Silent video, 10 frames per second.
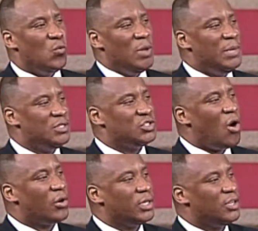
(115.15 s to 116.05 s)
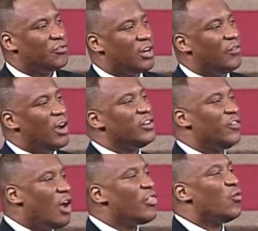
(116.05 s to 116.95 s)
women talking in front
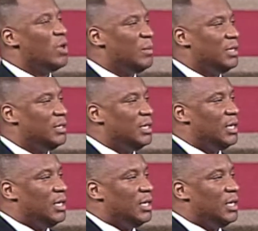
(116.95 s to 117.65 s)
of other women